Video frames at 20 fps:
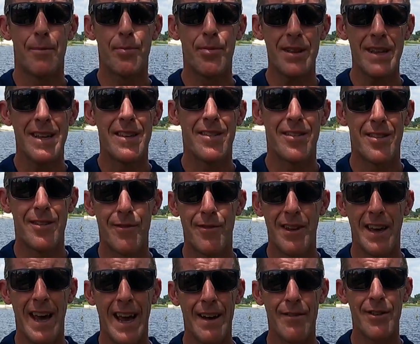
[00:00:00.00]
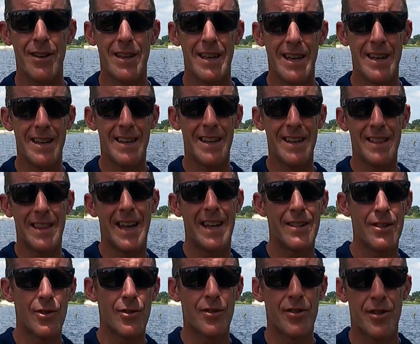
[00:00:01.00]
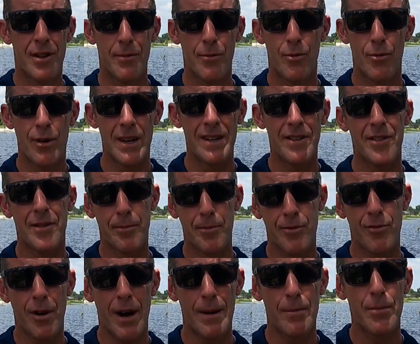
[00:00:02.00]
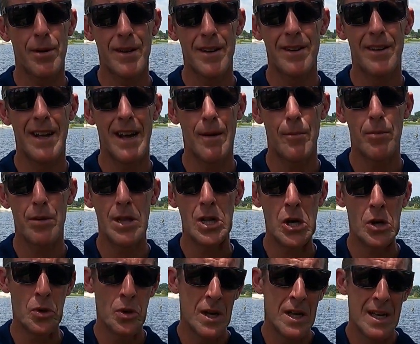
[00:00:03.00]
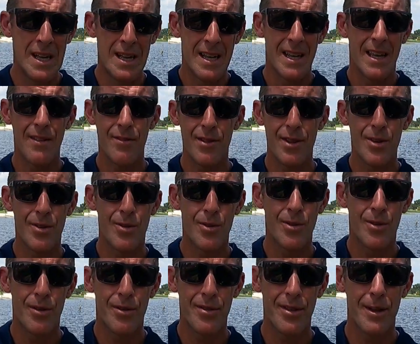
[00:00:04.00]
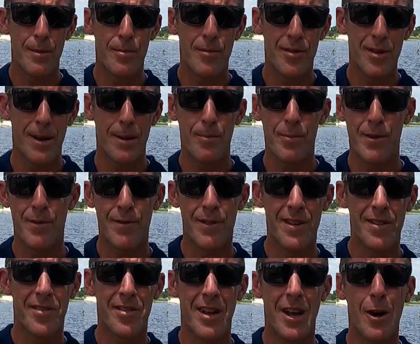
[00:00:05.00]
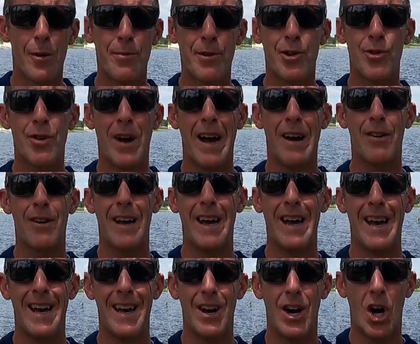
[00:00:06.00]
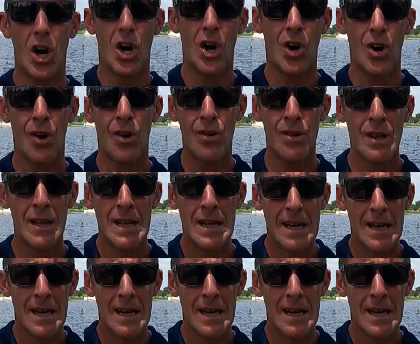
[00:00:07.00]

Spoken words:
Please, if you haven't yet, hit that little red subscribe button down below. Give a little thumbs up if this helped you out at all.